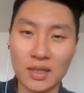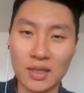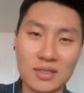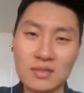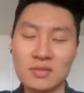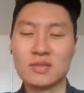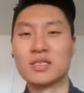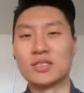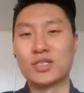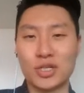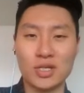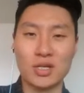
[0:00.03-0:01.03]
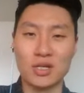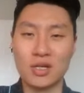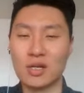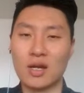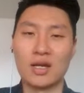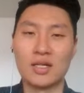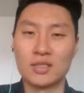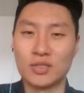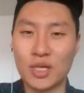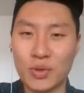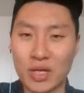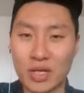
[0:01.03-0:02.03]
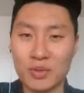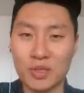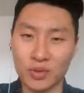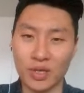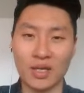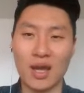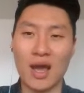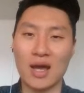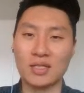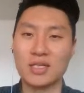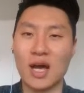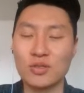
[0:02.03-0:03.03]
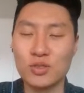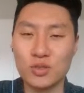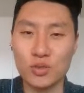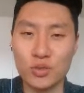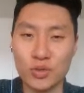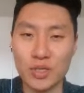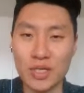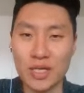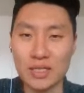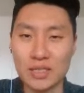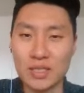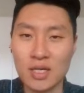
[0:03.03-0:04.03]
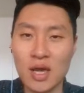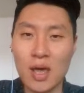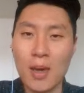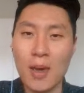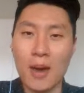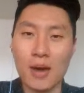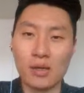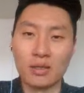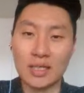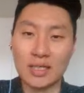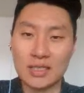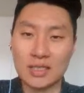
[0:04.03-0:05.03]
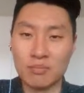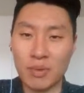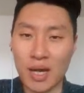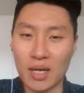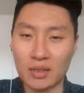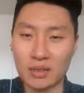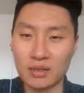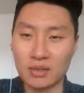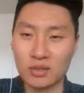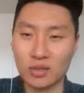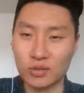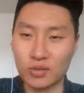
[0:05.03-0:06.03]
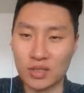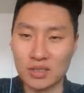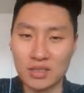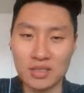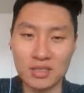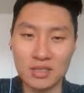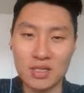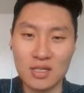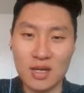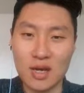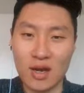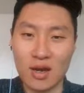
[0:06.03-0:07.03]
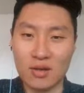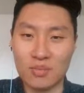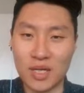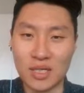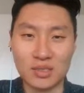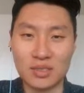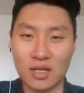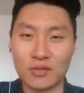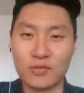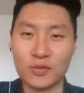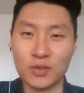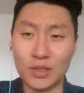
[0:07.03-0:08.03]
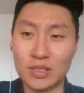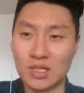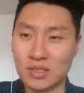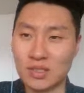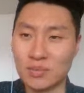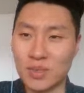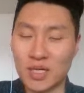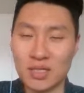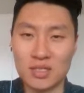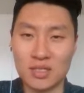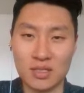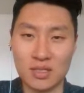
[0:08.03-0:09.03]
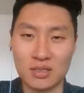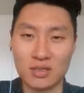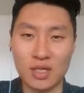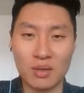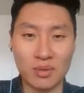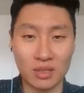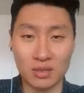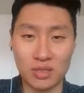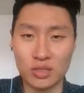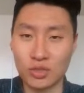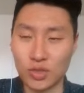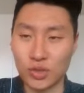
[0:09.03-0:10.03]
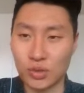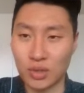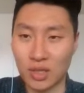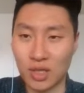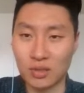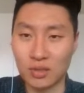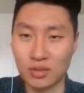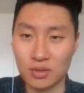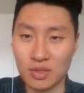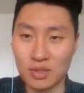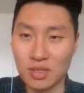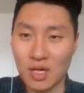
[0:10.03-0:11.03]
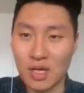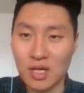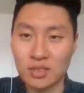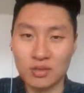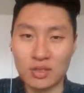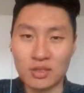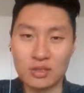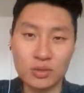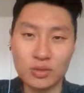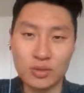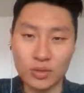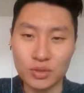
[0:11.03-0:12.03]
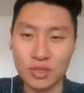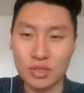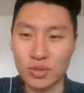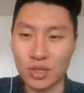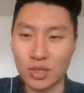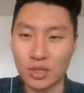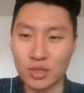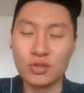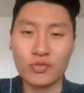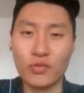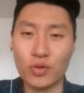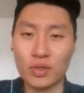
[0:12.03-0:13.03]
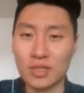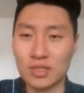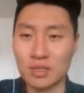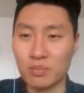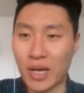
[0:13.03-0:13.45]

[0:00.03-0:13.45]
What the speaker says: This is Chingir. Today we're going to be looking at how to create a LinkedIn banner. So you can see mine is kind of fully customized, and today I'm going to teach you shortly how to do this. So there are two tools that you can use for LinkedIn